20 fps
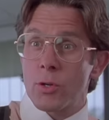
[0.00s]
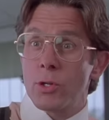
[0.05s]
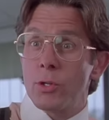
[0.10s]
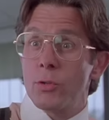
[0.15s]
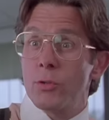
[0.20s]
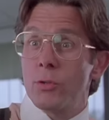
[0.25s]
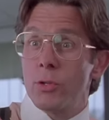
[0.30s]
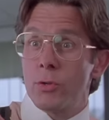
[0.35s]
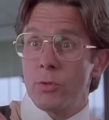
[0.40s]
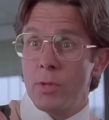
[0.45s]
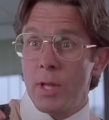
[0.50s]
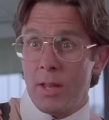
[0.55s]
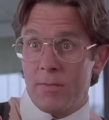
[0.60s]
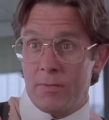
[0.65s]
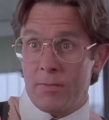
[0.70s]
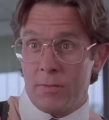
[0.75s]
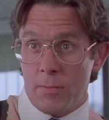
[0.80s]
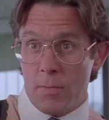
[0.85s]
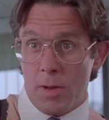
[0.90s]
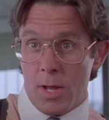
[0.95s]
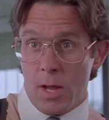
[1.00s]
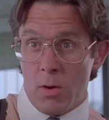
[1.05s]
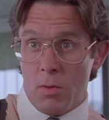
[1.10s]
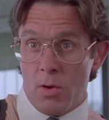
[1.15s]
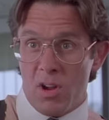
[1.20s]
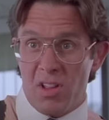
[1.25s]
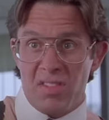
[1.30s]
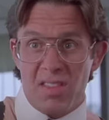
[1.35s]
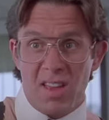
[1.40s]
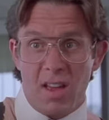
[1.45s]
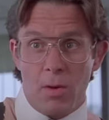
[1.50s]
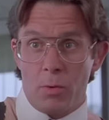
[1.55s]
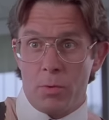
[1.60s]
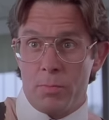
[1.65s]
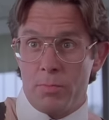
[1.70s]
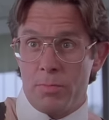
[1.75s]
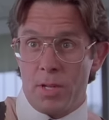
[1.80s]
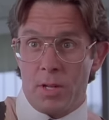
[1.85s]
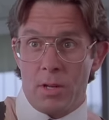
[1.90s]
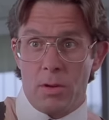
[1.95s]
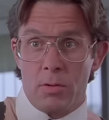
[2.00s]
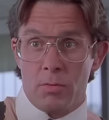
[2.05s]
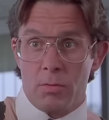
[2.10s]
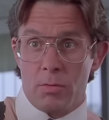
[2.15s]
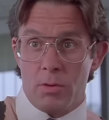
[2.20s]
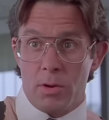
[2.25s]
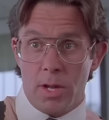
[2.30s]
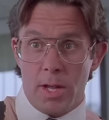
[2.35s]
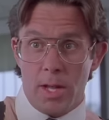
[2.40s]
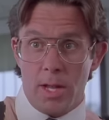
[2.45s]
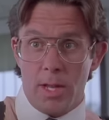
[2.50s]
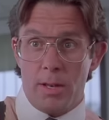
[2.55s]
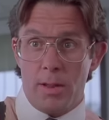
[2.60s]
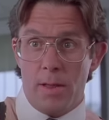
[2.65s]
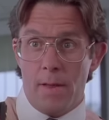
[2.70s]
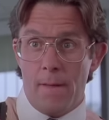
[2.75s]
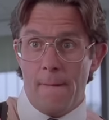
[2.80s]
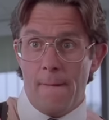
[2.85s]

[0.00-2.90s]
sure you do that from now on, that would be great.